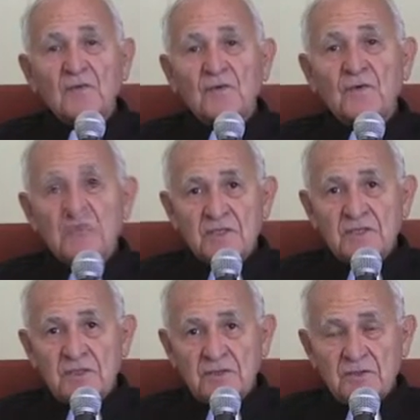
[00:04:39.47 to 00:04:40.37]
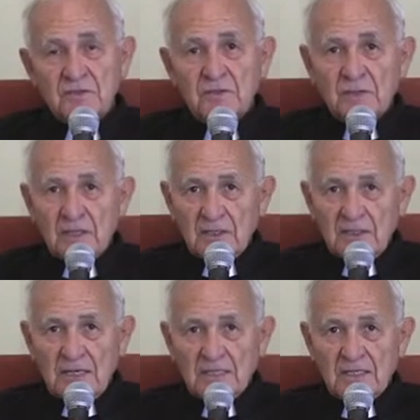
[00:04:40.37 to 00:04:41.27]
visit Cesar
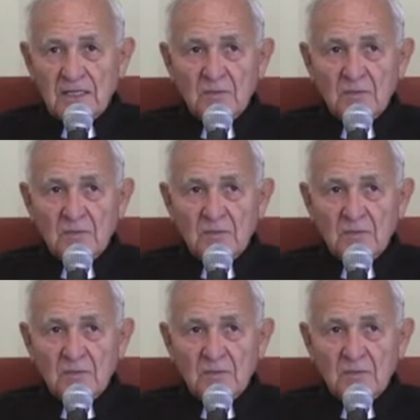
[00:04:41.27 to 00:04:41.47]
directly as he